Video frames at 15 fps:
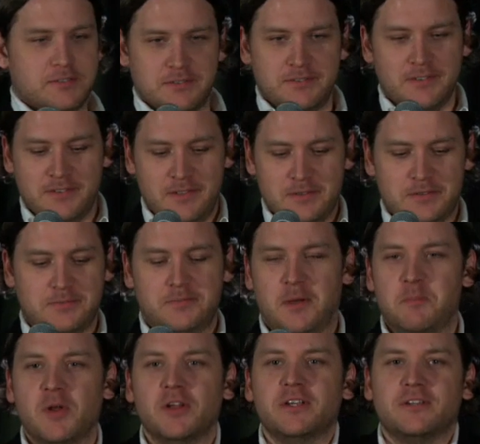there's a
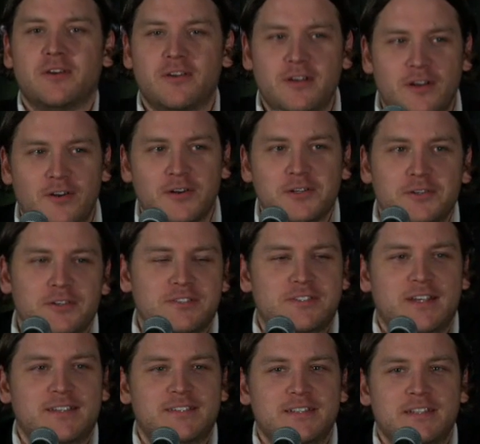million articles at
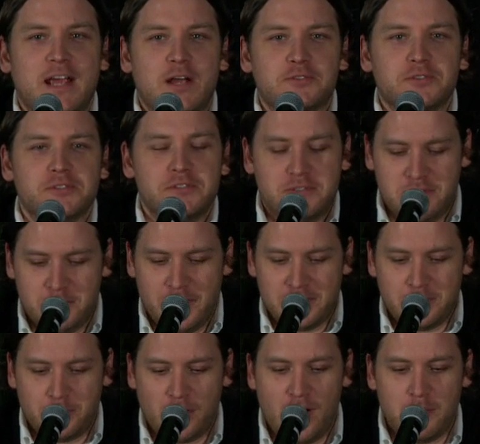the Natural News about the
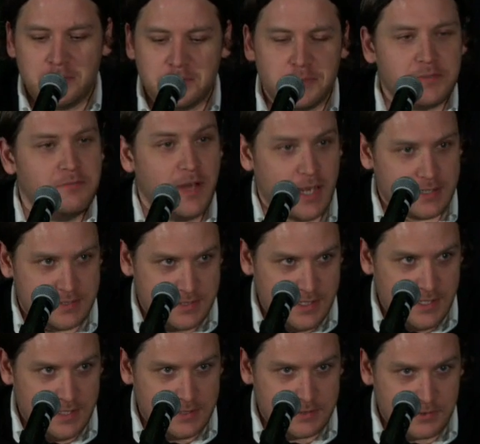problems with
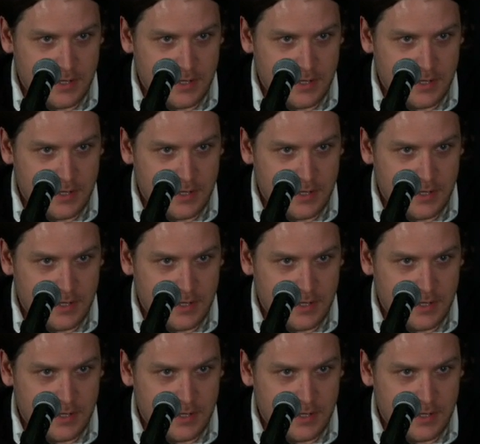vaccines, right?